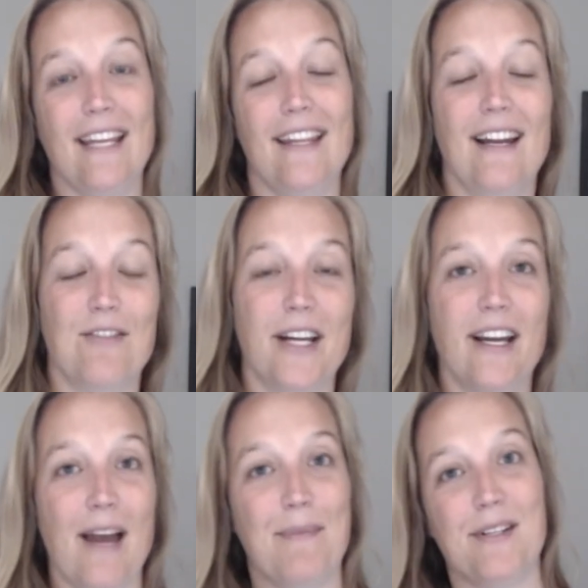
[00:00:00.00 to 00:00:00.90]
and then every
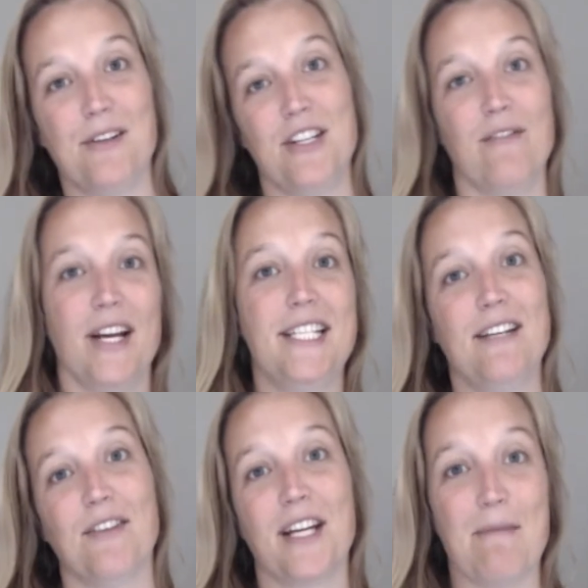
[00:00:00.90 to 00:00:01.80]
episode she invites a
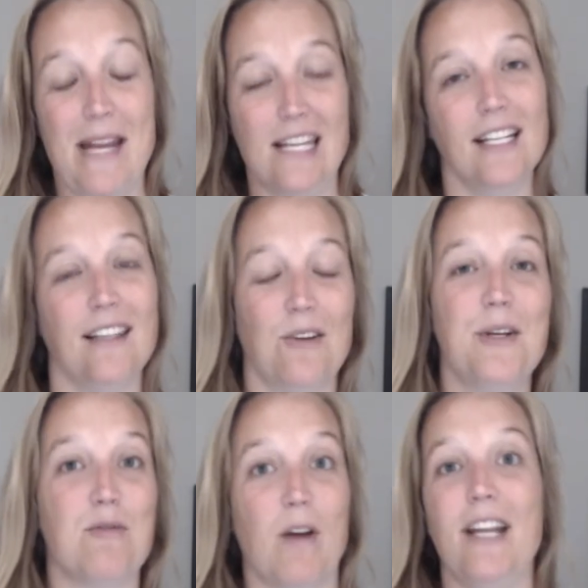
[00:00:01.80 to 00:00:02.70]
different comedian, and they're
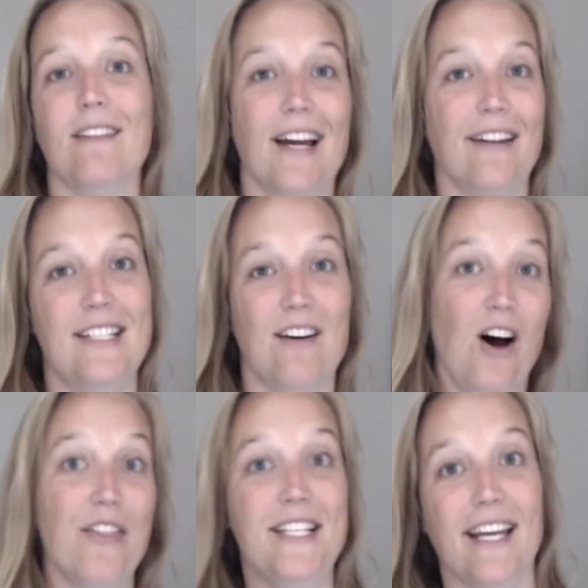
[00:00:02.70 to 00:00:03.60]
always running around
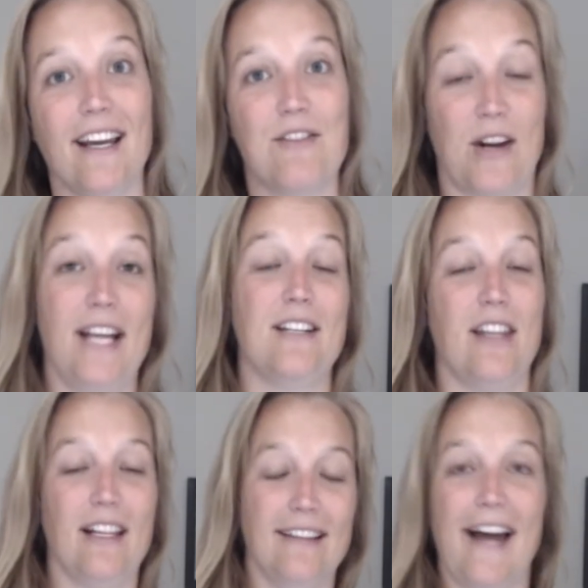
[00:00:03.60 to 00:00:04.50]
on the day of trying to,
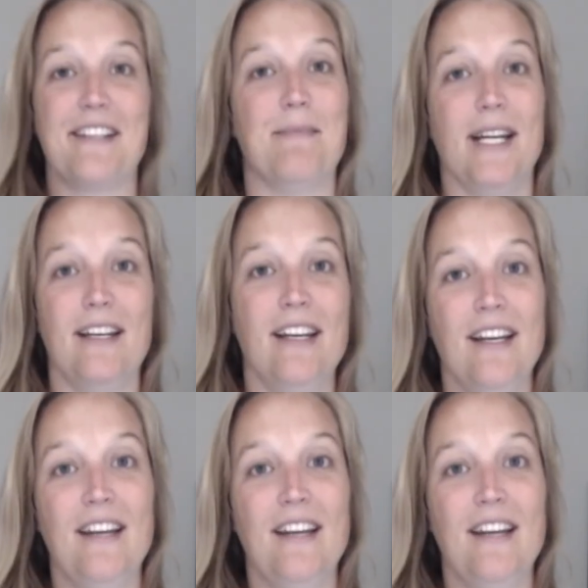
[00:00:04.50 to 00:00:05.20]
like, last minute